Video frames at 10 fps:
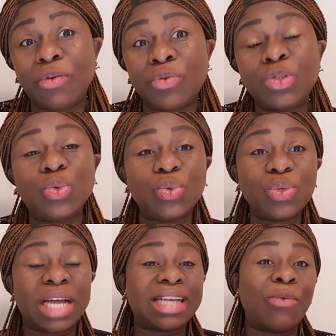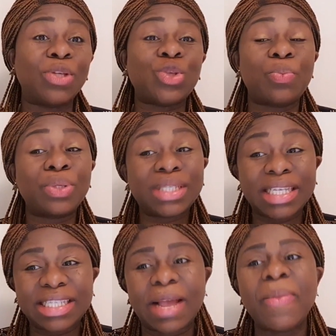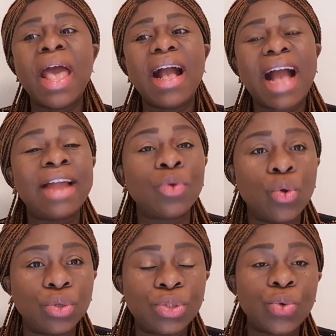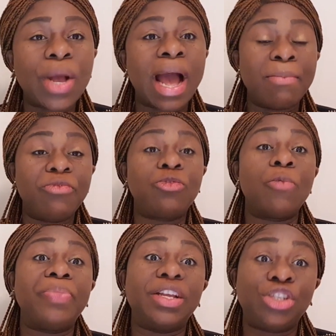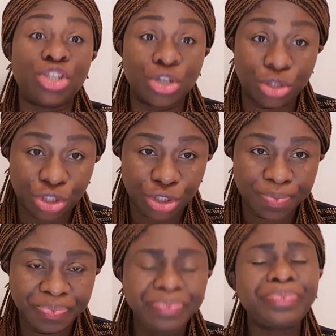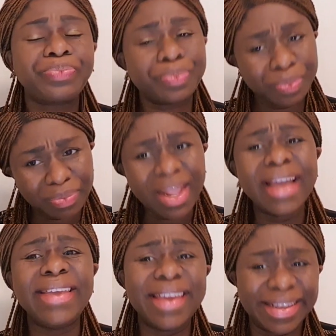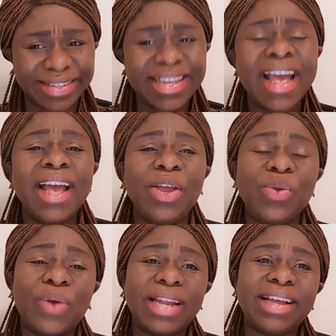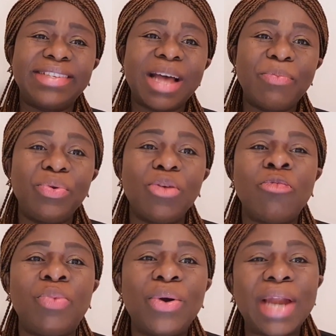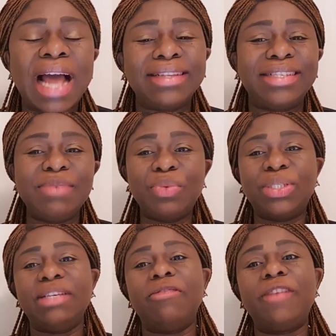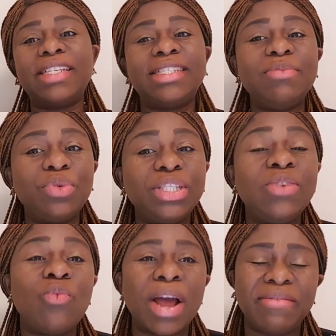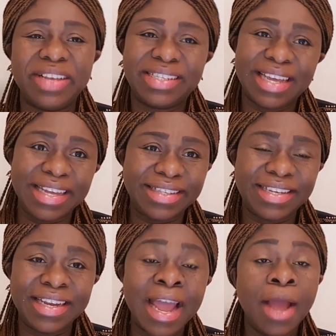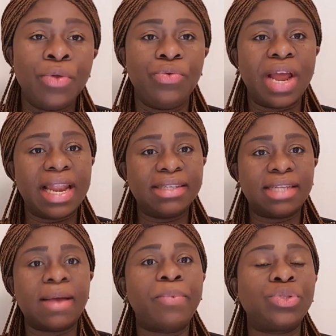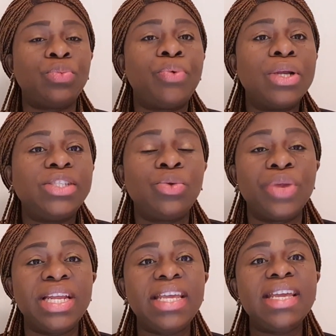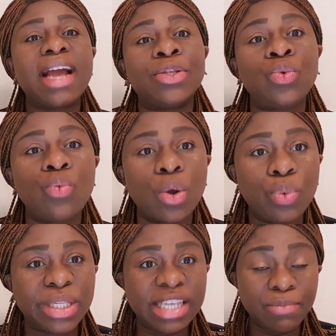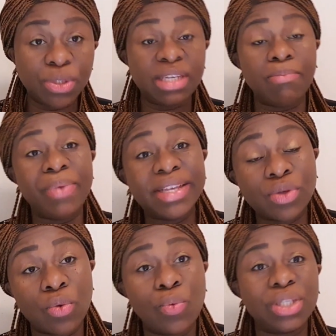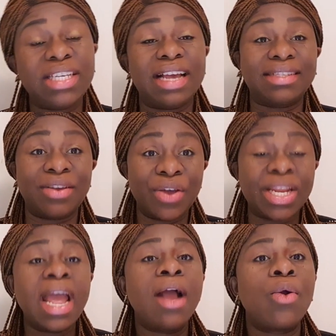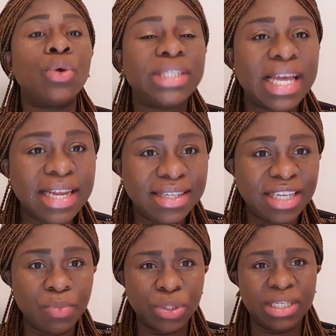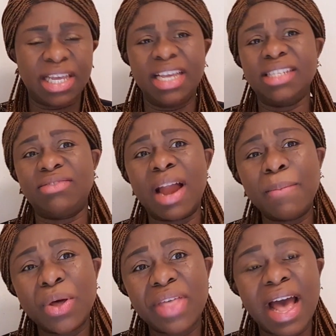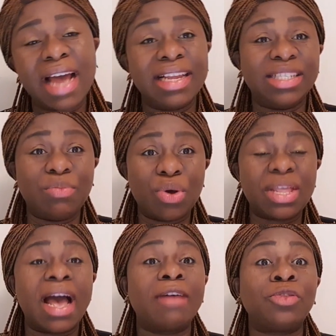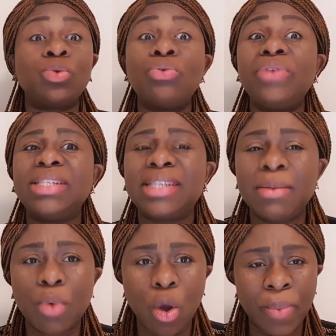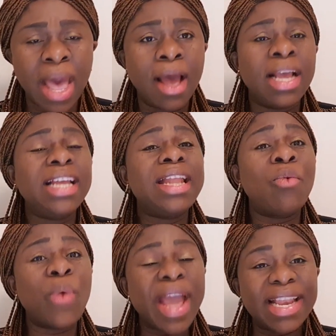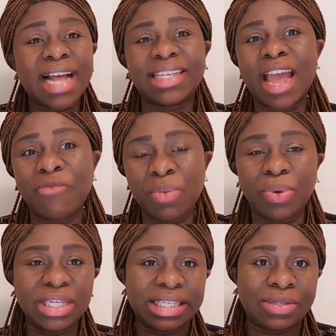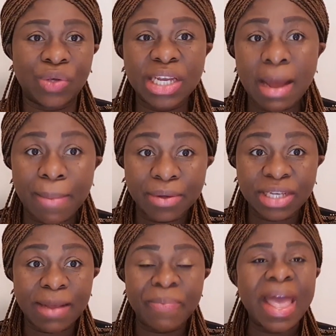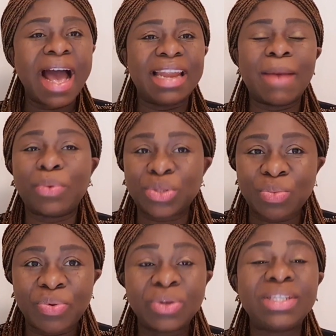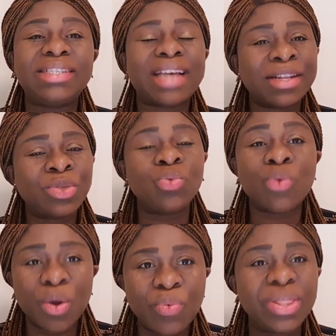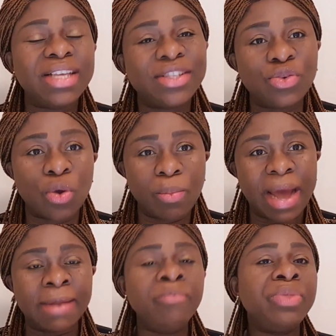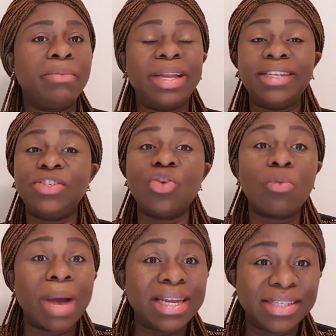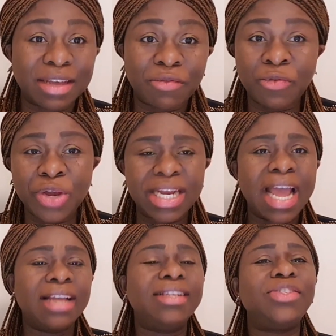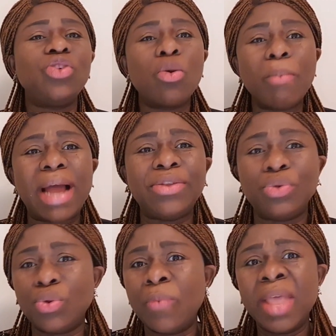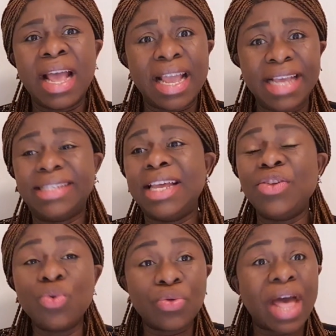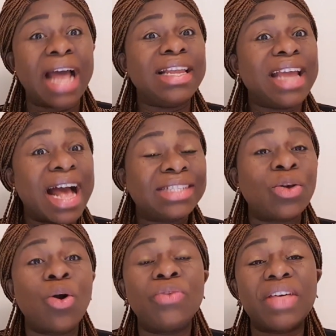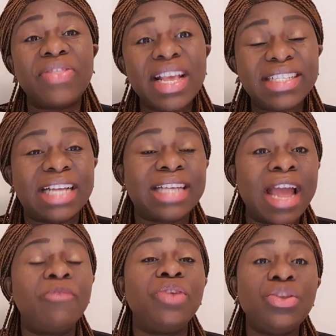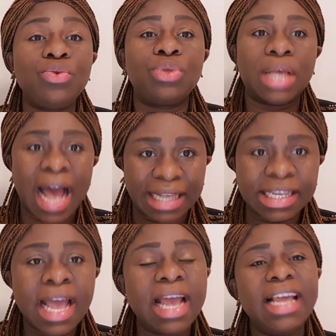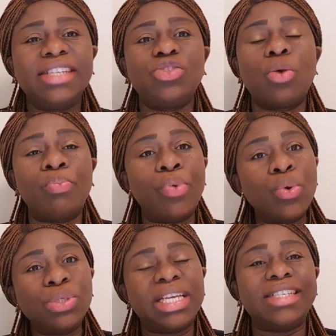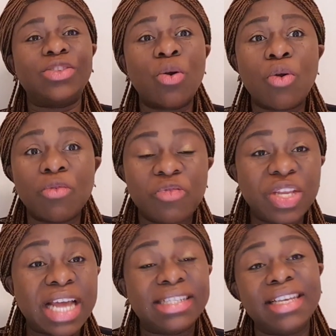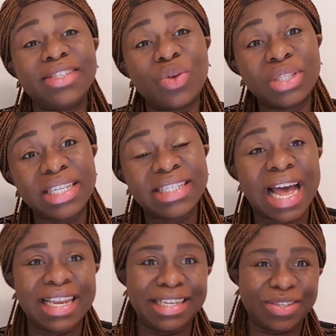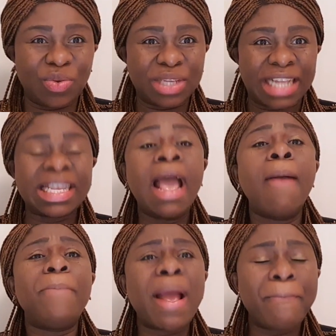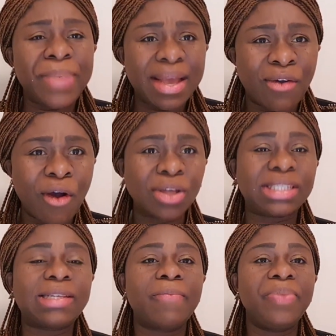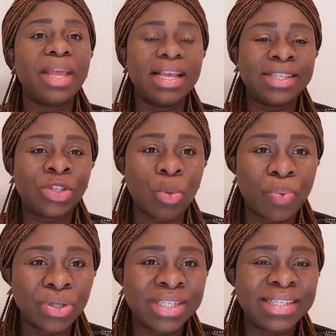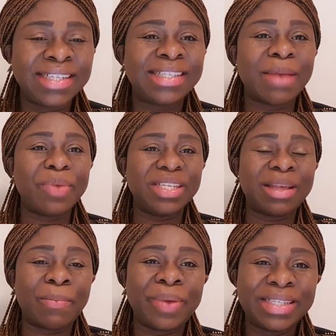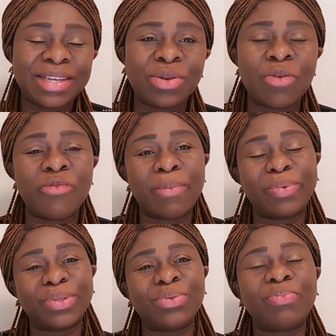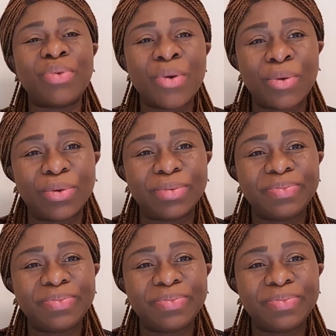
for us to know that our support system can also come from the church. Yes, you look at the example of Paul and Timothy, First Timothy 1 verse 18. You realize that Apostle Paul is already eager to work with Timothy based on what he has heard concerning Timothy. His grandmother and his mother have so raised him up in a way that everybody is talking about him. And Apostle Paul decides to work with this young man. But this young man is afraid. This young man, you know, he is a youth and he has all the things that every youth has. He is not bold, he's not confident, he's not this and he's not that. But because his support system is the person of Apostle Paul.